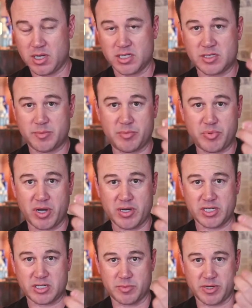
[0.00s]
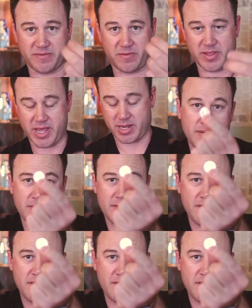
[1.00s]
There should be punishment for that.